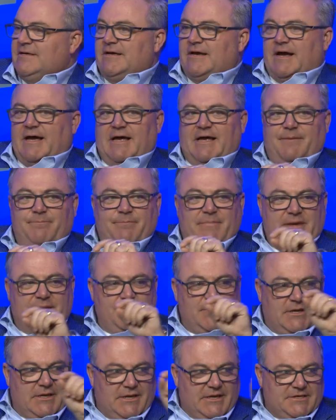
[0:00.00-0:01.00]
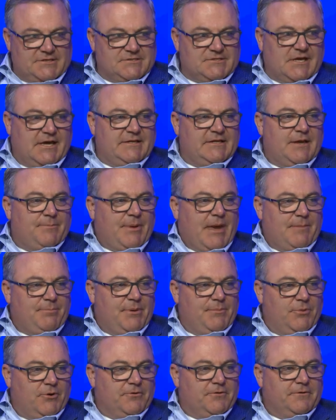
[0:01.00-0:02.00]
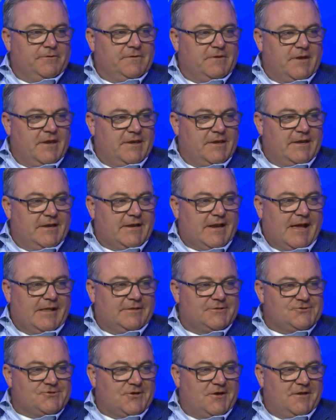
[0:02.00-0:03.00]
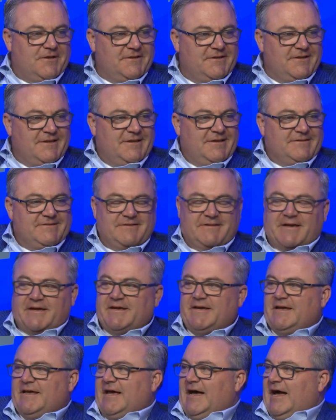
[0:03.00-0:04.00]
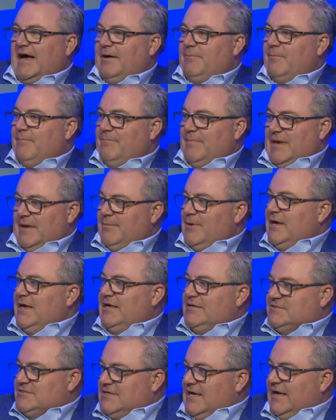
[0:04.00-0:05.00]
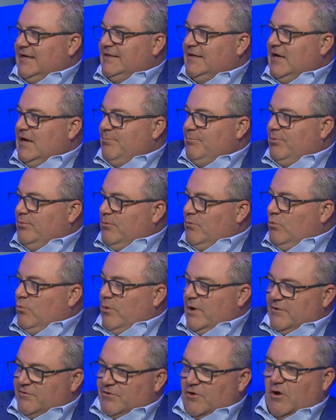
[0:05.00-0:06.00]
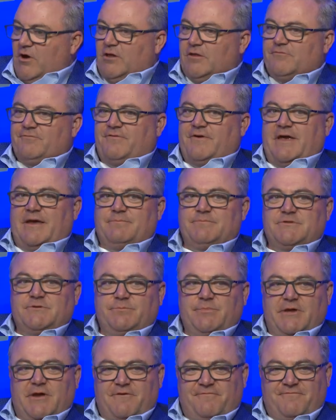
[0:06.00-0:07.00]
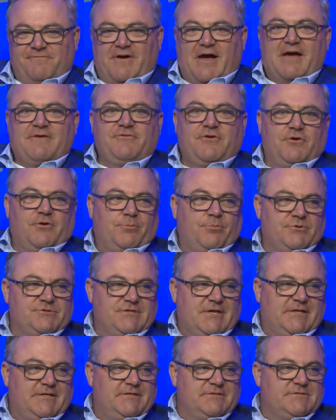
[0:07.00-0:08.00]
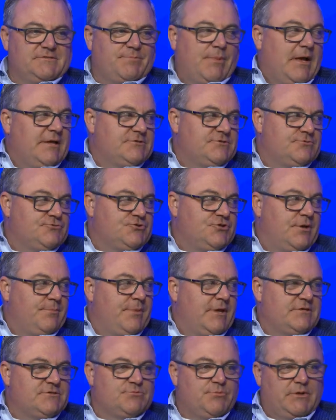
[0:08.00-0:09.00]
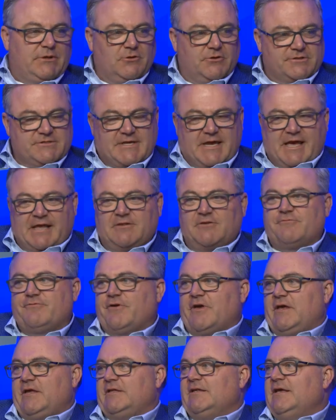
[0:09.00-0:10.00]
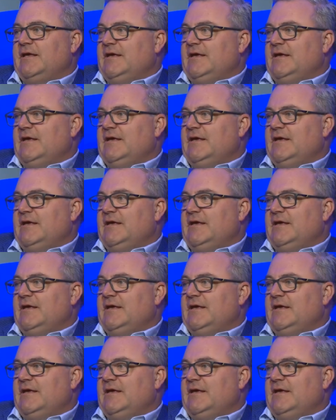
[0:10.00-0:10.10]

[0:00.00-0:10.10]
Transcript: MEMA has signed up. Happy birthday, Colin Shaw, today. MEMA has signed up with the Hall of Fame to be a 5-year presenting sponsorship as we look to elevate